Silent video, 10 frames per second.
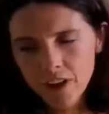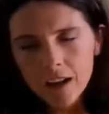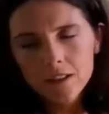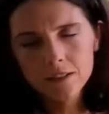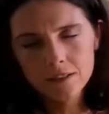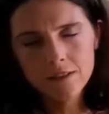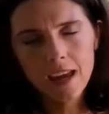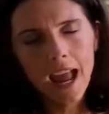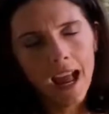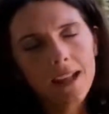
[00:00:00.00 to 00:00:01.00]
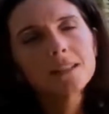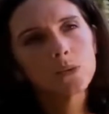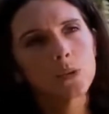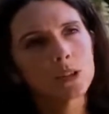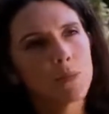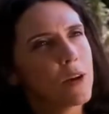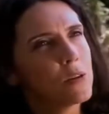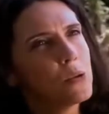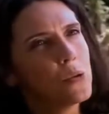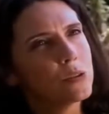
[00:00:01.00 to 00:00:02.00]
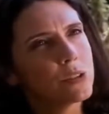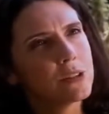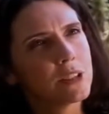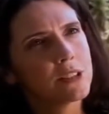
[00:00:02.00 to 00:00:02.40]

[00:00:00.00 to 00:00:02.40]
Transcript: felt they had to expel the Moors in